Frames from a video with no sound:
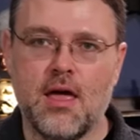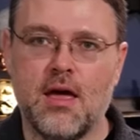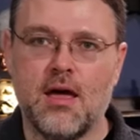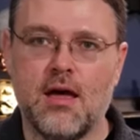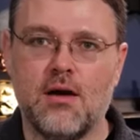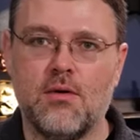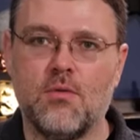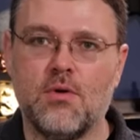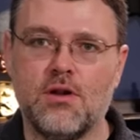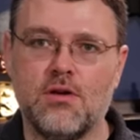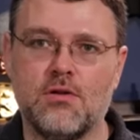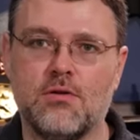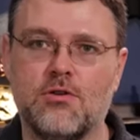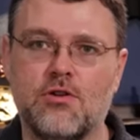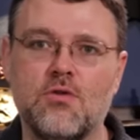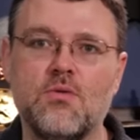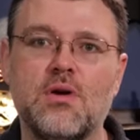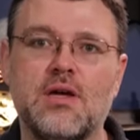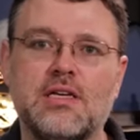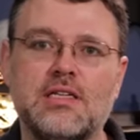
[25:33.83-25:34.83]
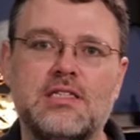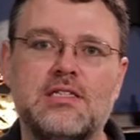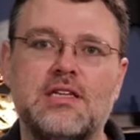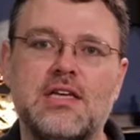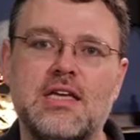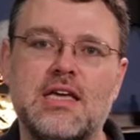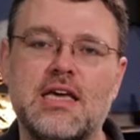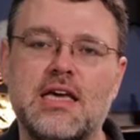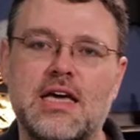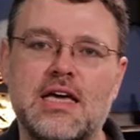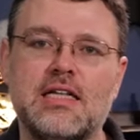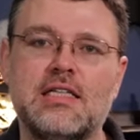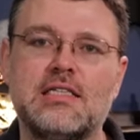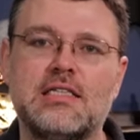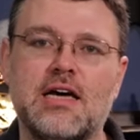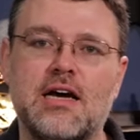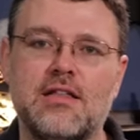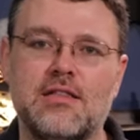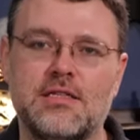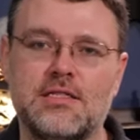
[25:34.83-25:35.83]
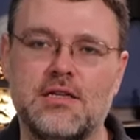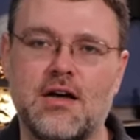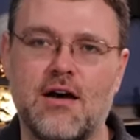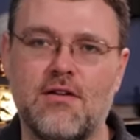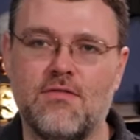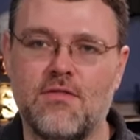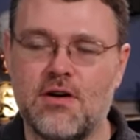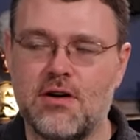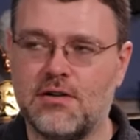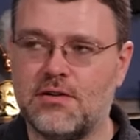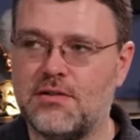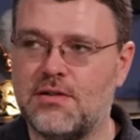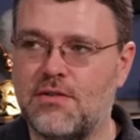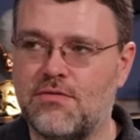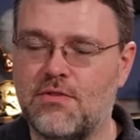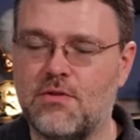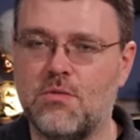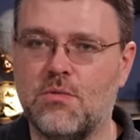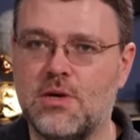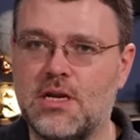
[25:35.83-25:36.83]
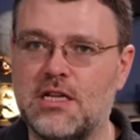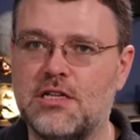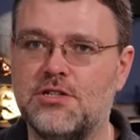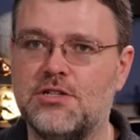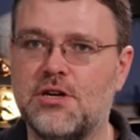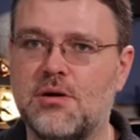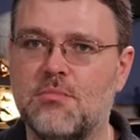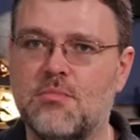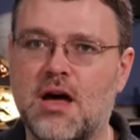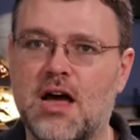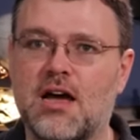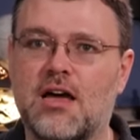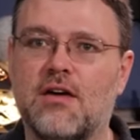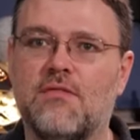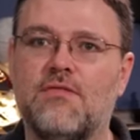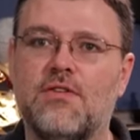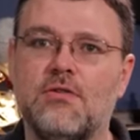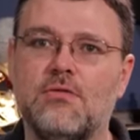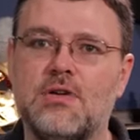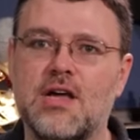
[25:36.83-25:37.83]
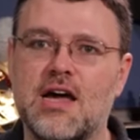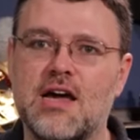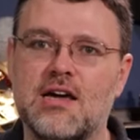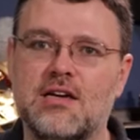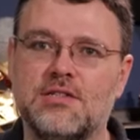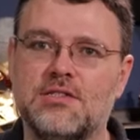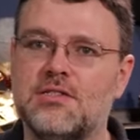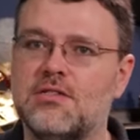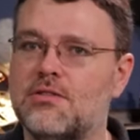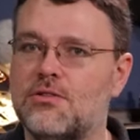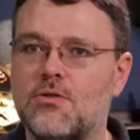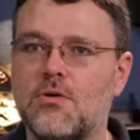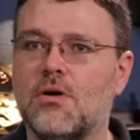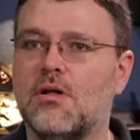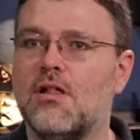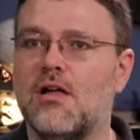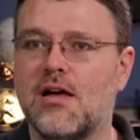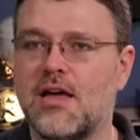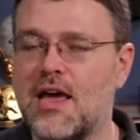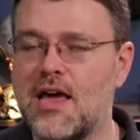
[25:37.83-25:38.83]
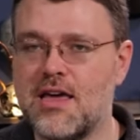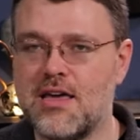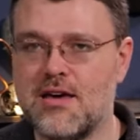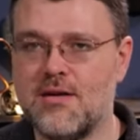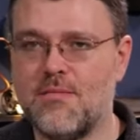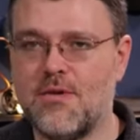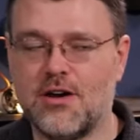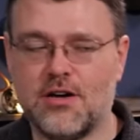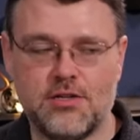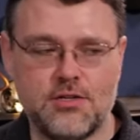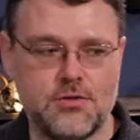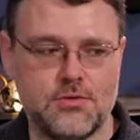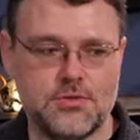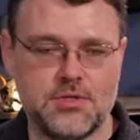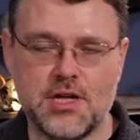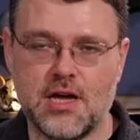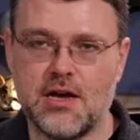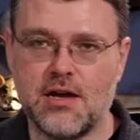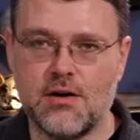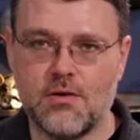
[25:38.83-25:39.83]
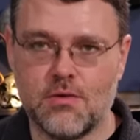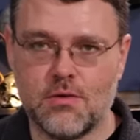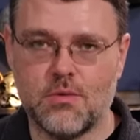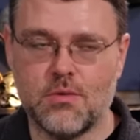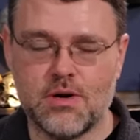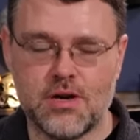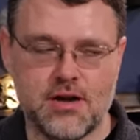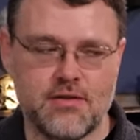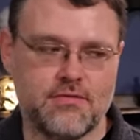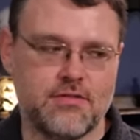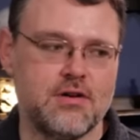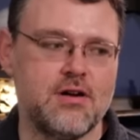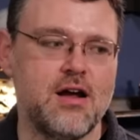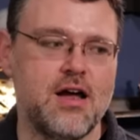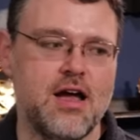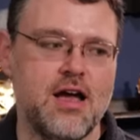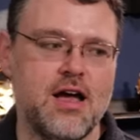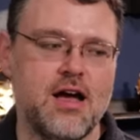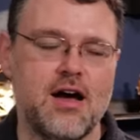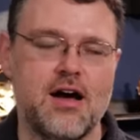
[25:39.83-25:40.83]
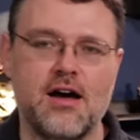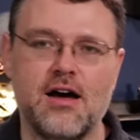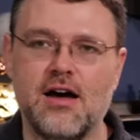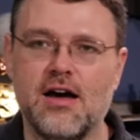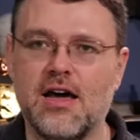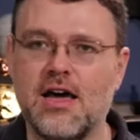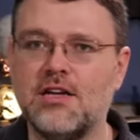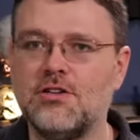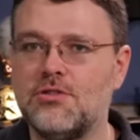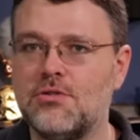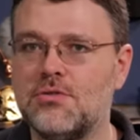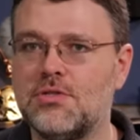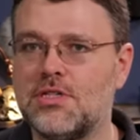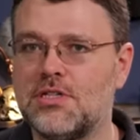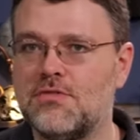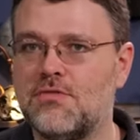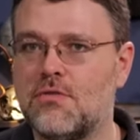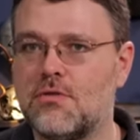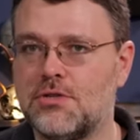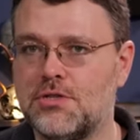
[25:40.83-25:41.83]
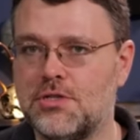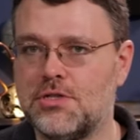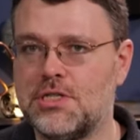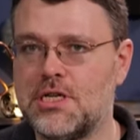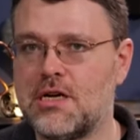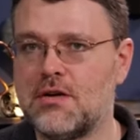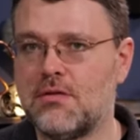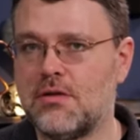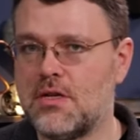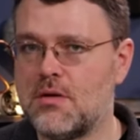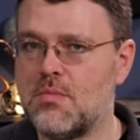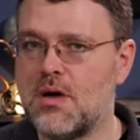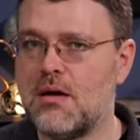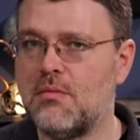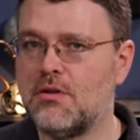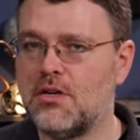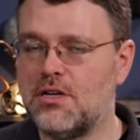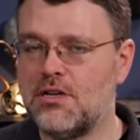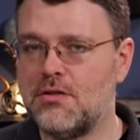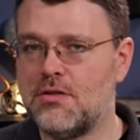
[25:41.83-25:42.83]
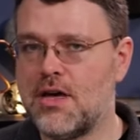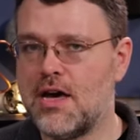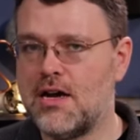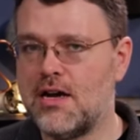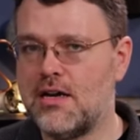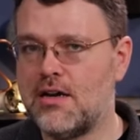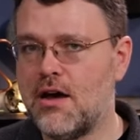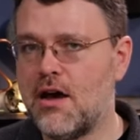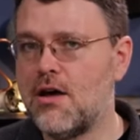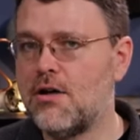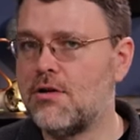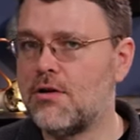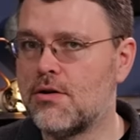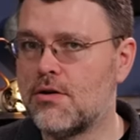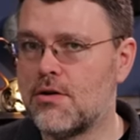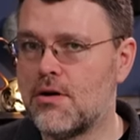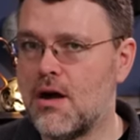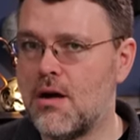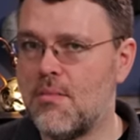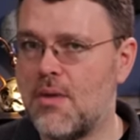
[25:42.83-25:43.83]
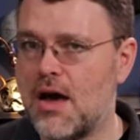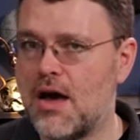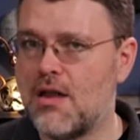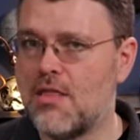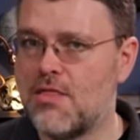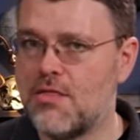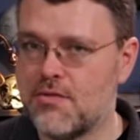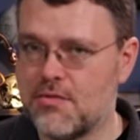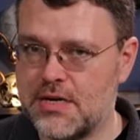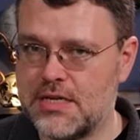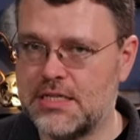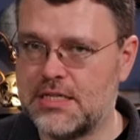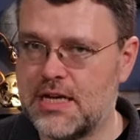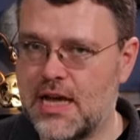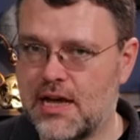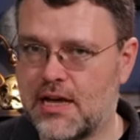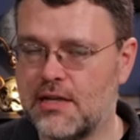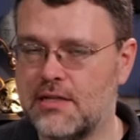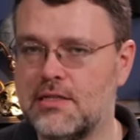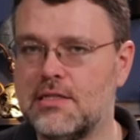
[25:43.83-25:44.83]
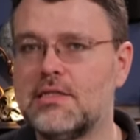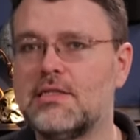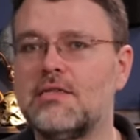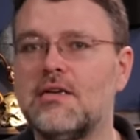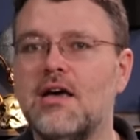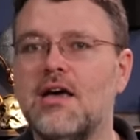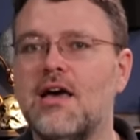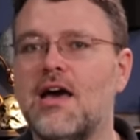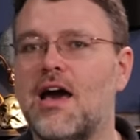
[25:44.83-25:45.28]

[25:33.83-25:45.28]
Uh, when you're doing seeking inside the software, if you need to jump back a few days to 2 o'clock a.m. on a Tuesday or whatever, H.264 uh, should generally be able to do that in under about three seconds.